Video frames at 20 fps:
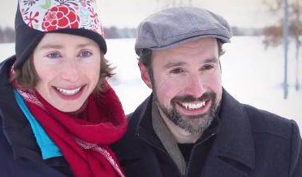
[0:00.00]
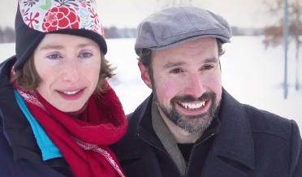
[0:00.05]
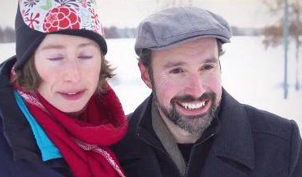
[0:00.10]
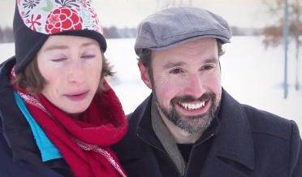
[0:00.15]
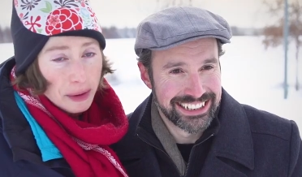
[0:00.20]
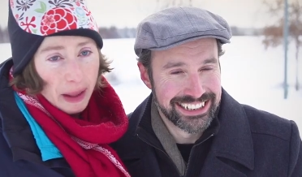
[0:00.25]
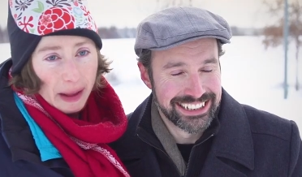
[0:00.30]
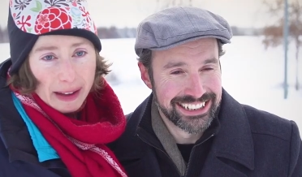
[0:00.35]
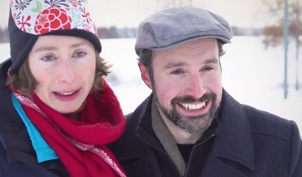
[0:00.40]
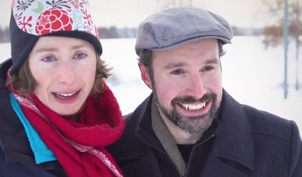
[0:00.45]
Speaker 1: Well,
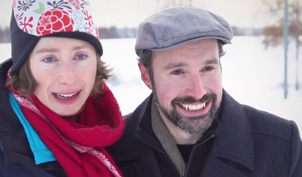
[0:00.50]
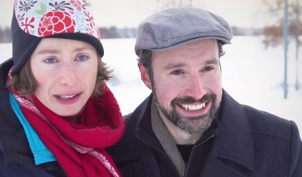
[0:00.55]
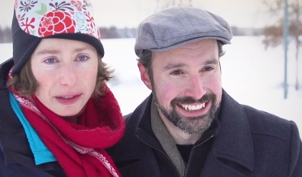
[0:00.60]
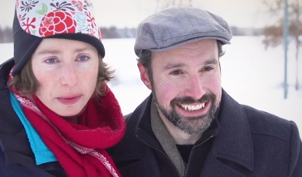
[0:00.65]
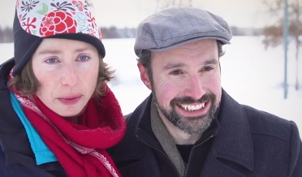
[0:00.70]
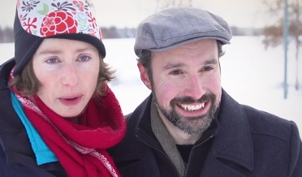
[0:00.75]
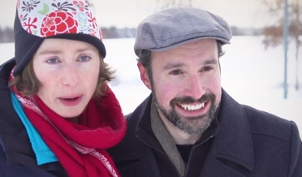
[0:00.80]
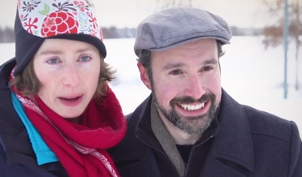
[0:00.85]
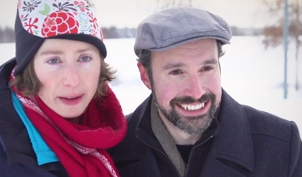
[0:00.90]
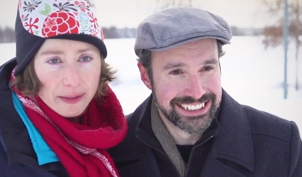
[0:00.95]
I guess we're
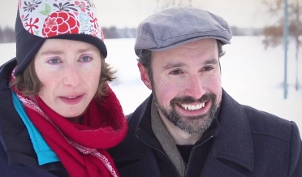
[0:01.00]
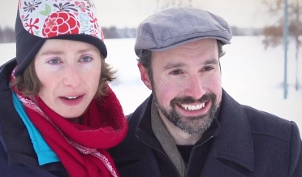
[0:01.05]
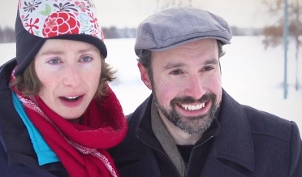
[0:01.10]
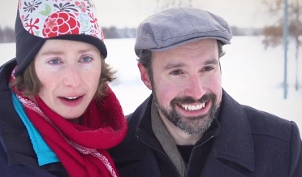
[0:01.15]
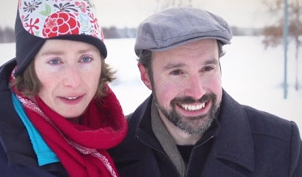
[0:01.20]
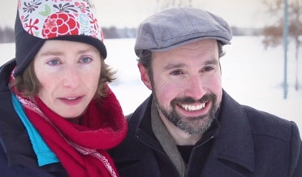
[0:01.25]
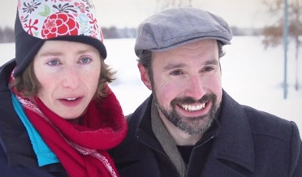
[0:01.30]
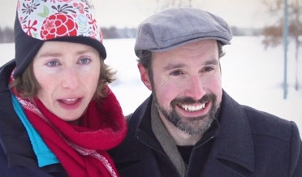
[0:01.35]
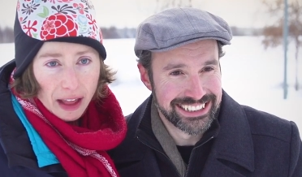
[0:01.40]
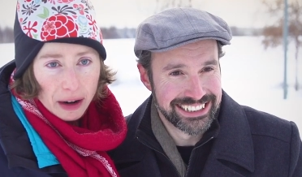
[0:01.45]
even
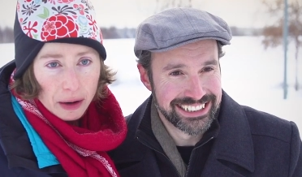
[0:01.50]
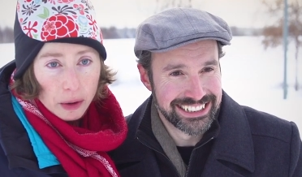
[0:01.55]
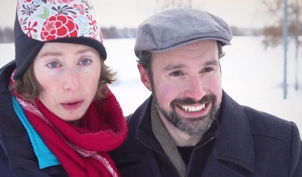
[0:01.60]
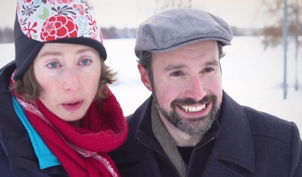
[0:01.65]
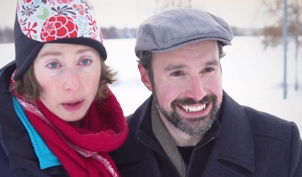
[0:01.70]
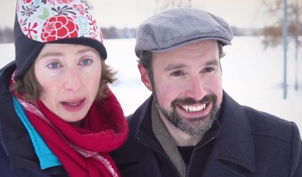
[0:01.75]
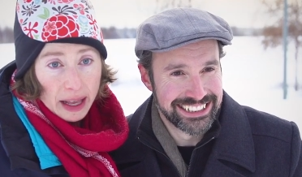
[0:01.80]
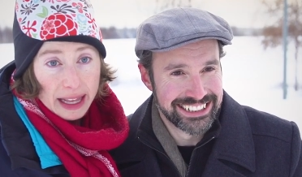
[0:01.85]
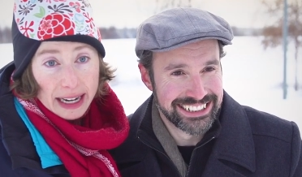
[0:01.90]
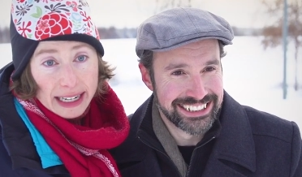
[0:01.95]
after that whole
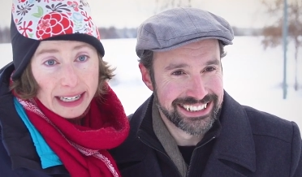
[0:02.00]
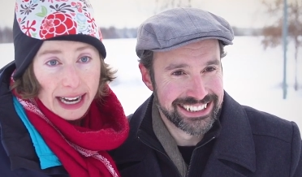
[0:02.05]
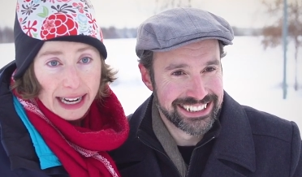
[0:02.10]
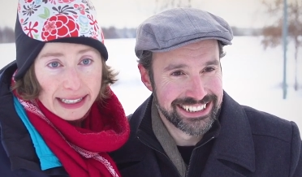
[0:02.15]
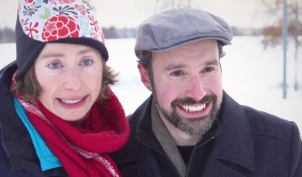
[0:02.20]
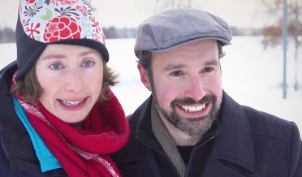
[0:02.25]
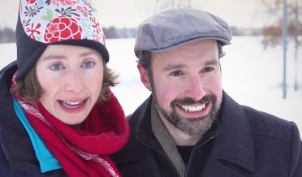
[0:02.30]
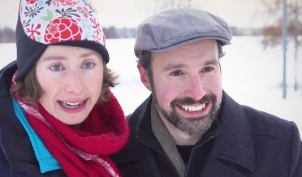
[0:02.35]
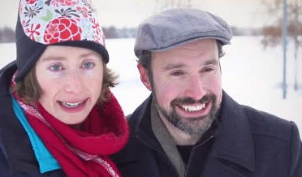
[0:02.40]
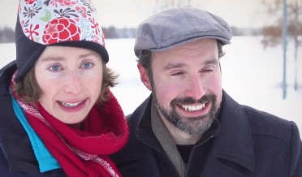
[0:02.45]
hidden
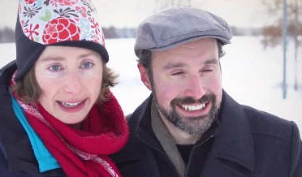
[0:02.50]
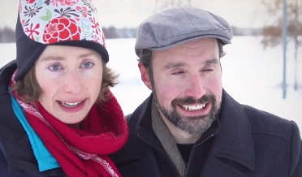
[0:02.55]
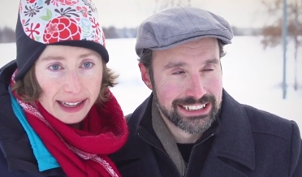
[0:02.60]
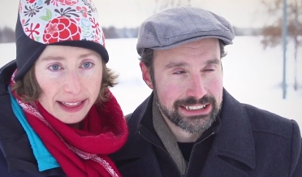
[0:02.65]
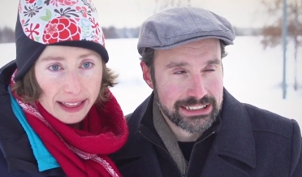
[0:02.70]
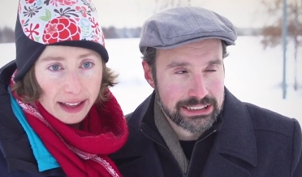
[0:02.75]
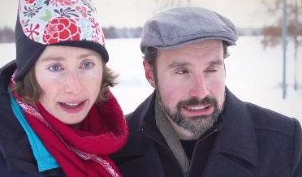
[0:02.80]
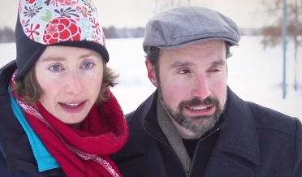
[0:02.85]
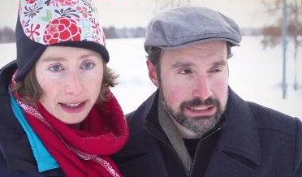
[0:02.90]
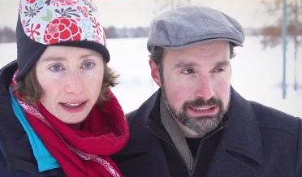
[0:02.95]
identity
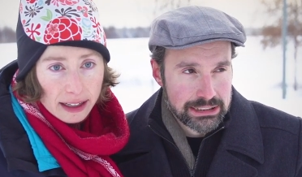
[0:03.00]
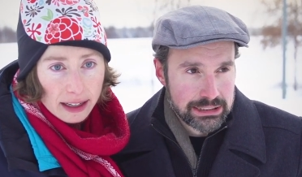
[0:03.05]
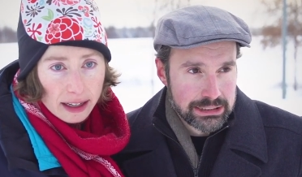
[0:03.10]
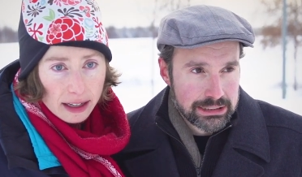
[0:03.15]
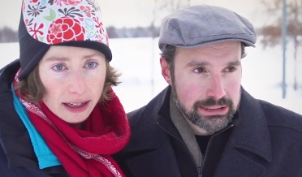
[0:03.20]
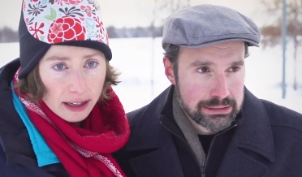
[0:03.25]
thing.